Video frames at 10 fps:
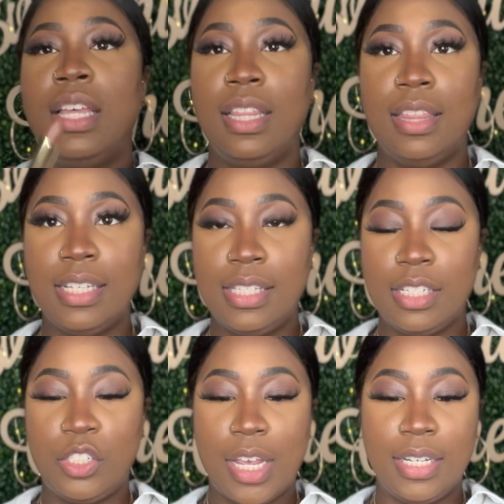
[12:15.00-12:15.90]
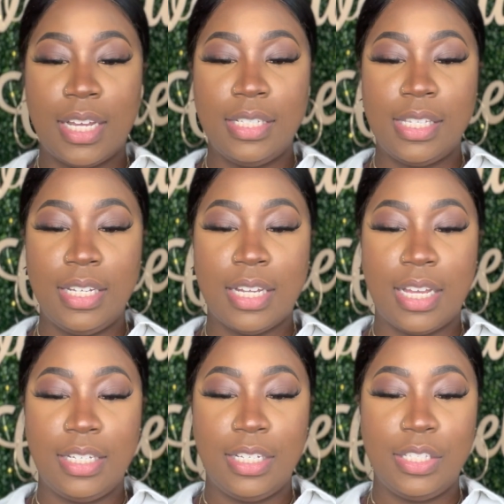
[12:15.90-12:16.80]
This is the shade
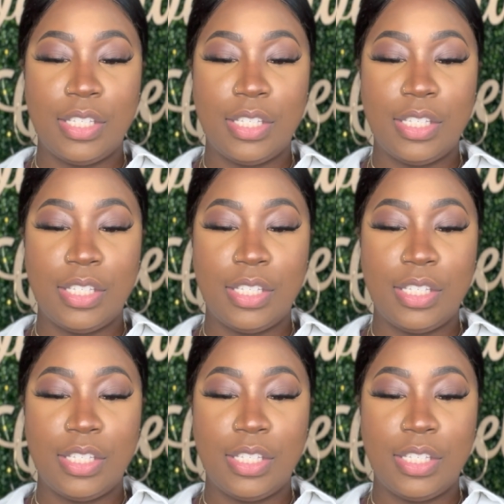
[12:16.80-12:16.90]
1990.